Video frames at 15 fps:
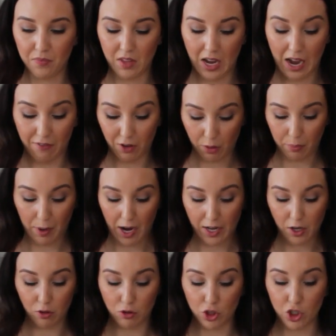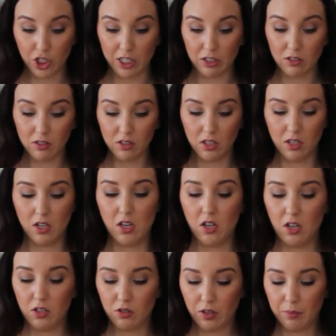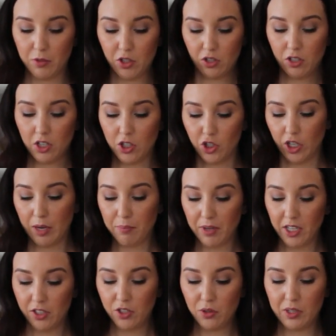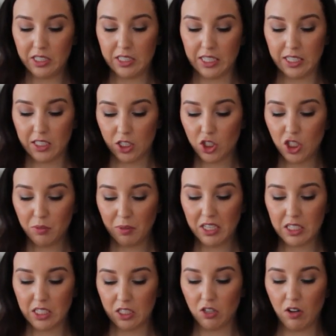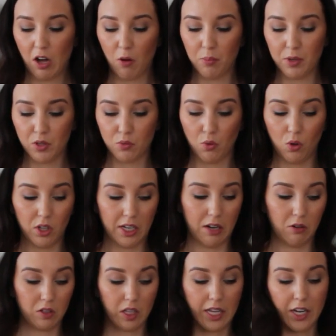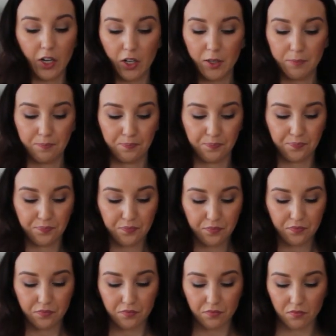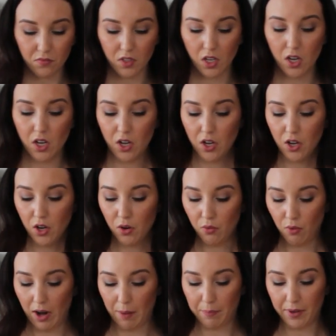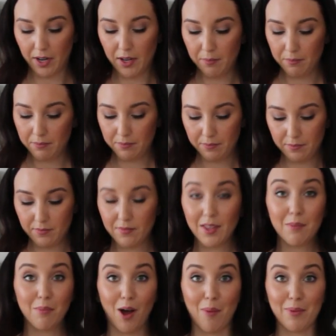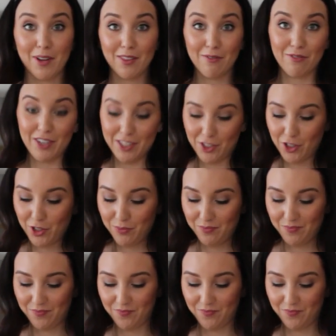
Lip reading: have your pie dough chilled. So I'm just going to shape it into a disc, just because this will help us roll it out later. Wrap it up and pop it in the fridge.